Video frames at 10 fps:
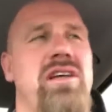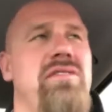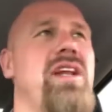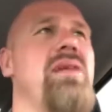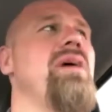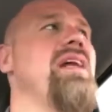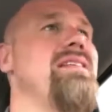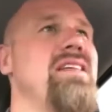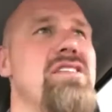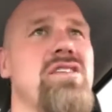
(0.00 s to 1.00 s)
If anybody
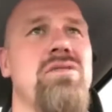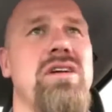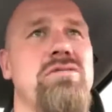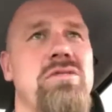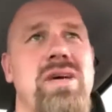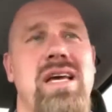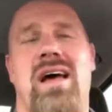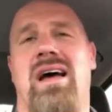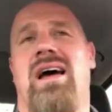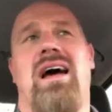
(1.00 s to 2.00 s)
disagrees with me,
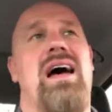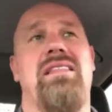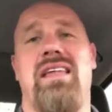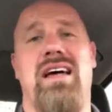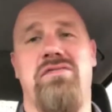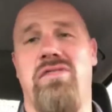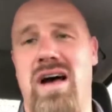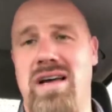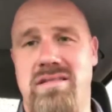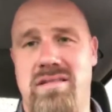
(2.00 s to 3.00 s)
that's
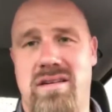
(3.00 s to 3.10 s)
fine.